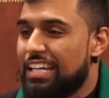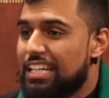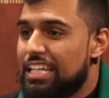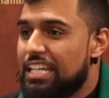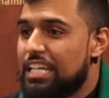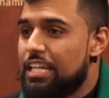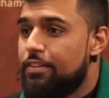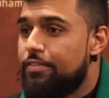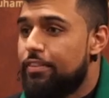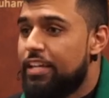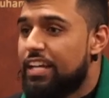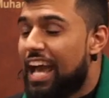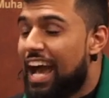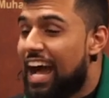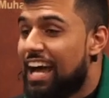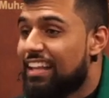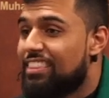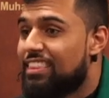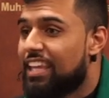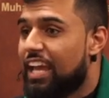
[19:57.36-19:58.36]
even
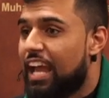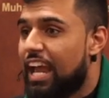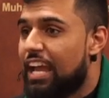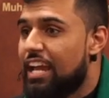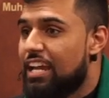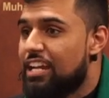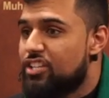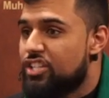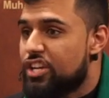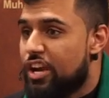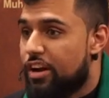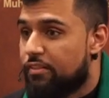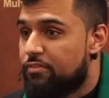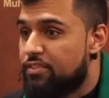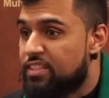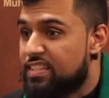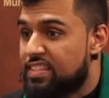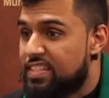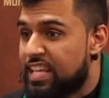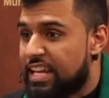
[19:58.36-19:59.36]
at the age
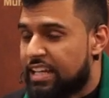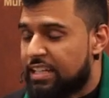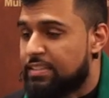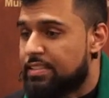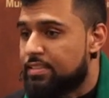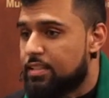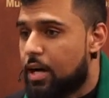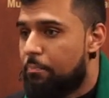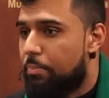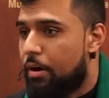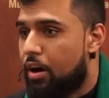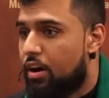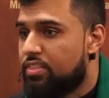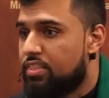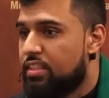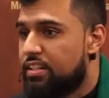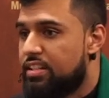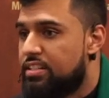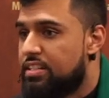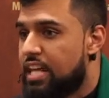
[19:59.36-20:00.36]
of six
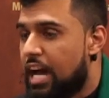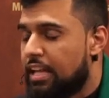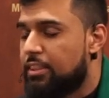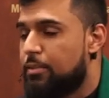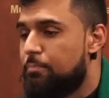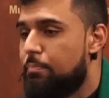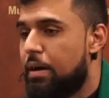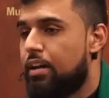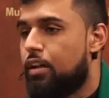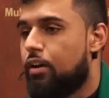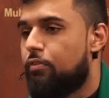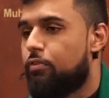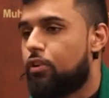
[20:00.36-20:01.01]
upon the deathbed of